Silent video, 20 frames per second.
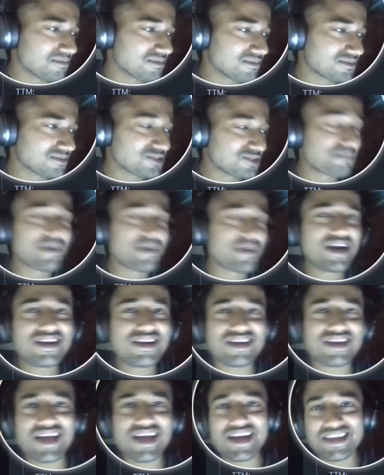
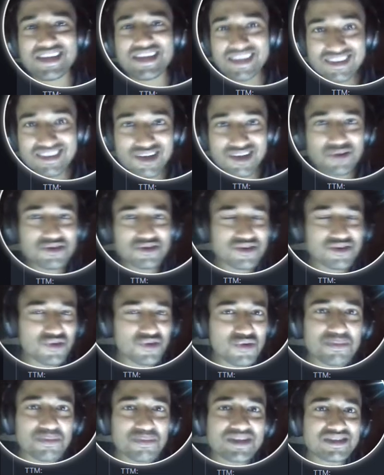spend 18,000
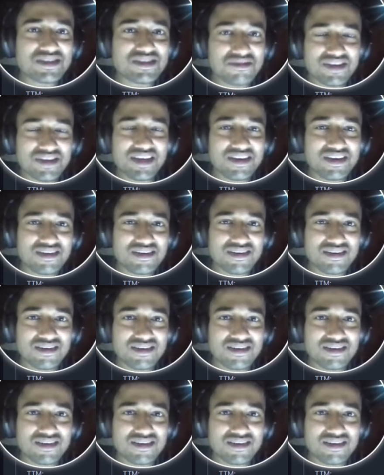crore rupees every year?